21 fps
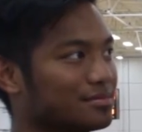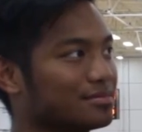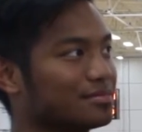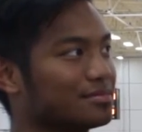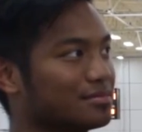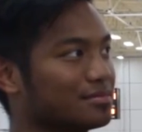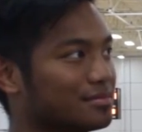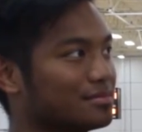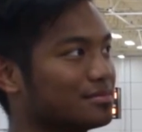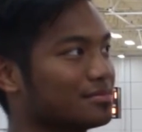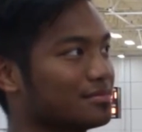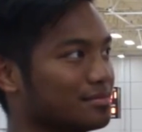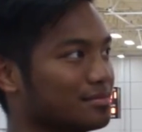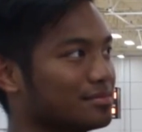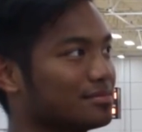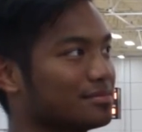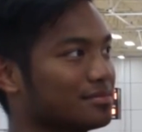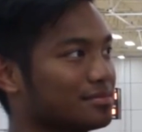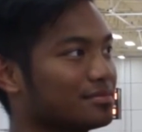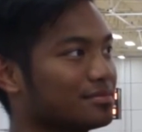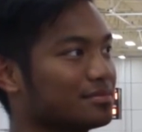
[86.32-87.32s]

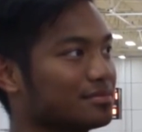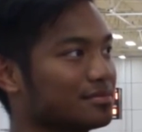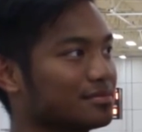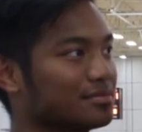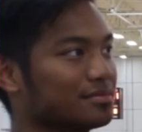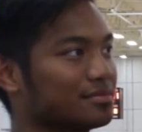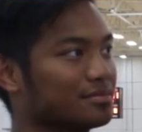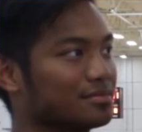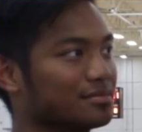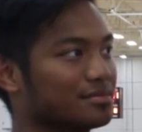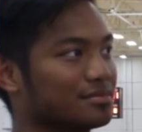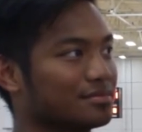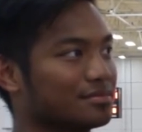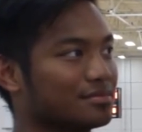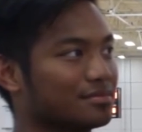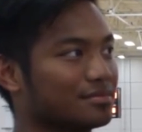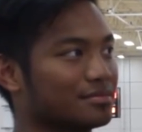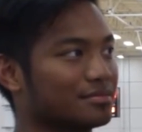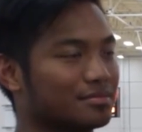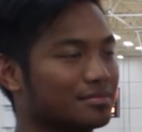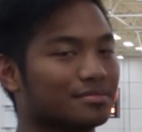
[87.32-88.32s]

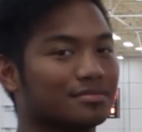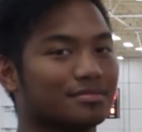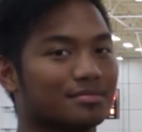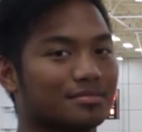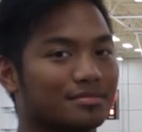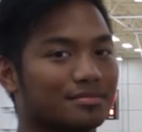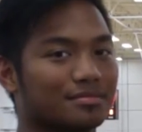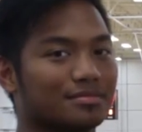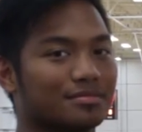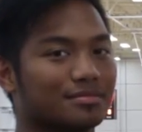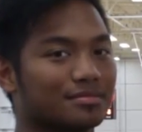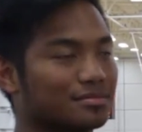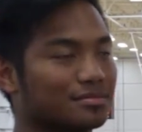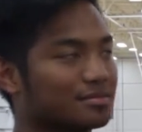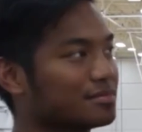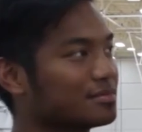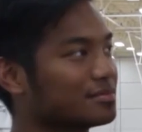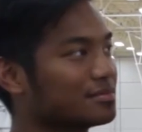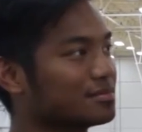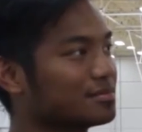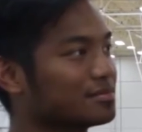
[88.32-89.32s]

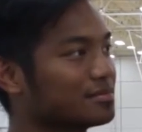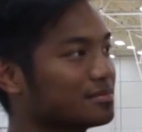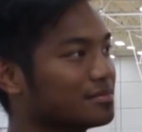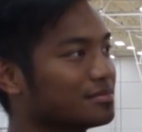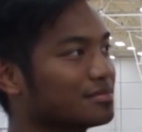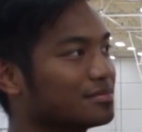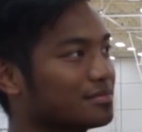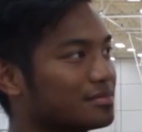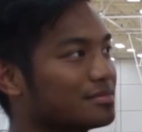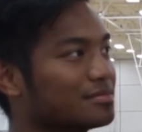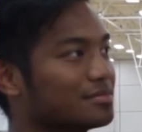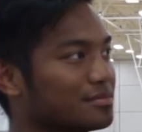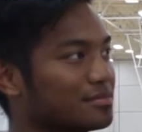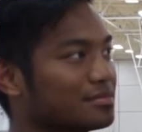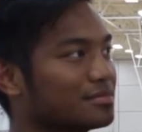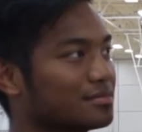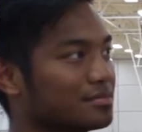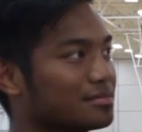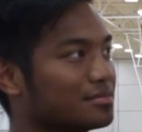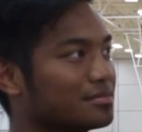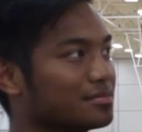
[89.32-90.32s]

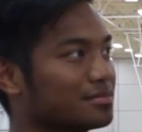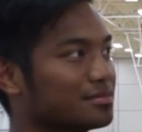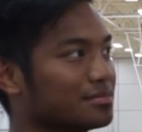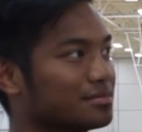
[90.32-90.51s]
(silent)